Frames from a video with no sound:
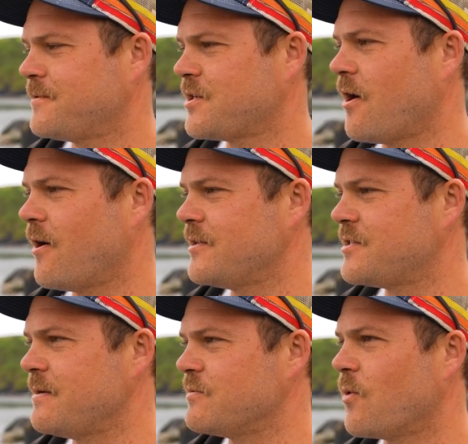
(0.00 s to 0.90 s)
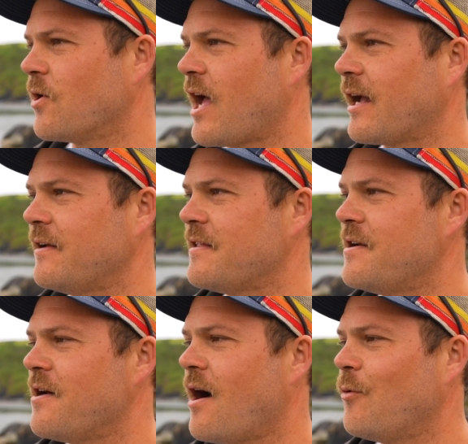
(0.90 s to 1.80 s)
So it seems more likely
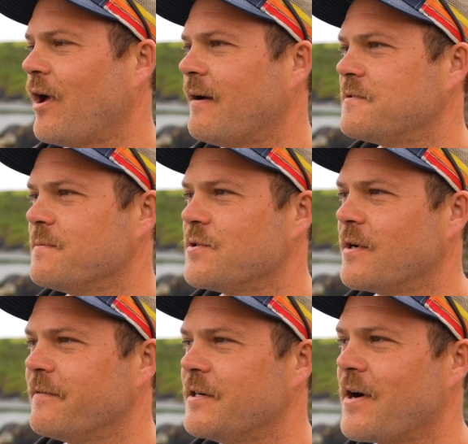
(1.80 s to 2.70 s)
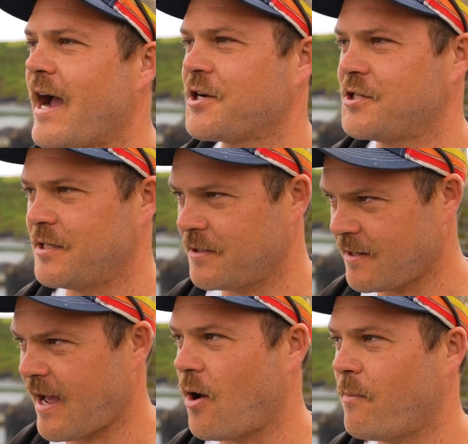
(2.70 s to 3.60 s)
than not we'll have some sort of interaction
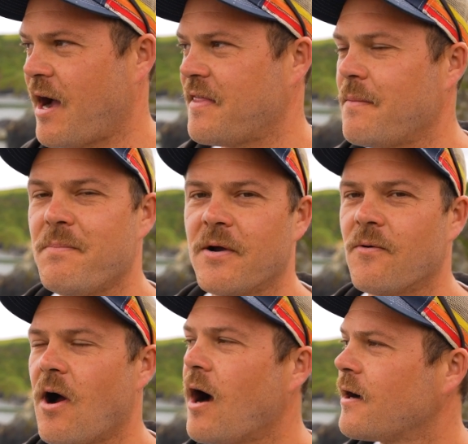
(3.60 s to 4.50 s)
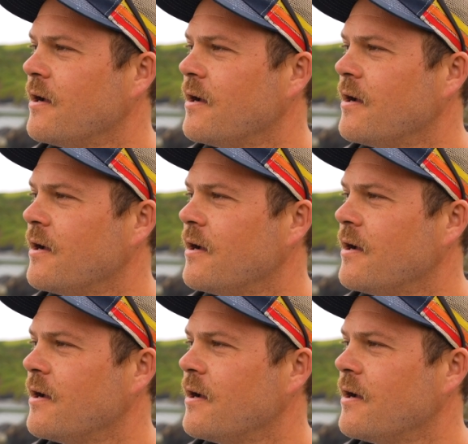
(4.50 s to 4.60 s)
out by that big rock.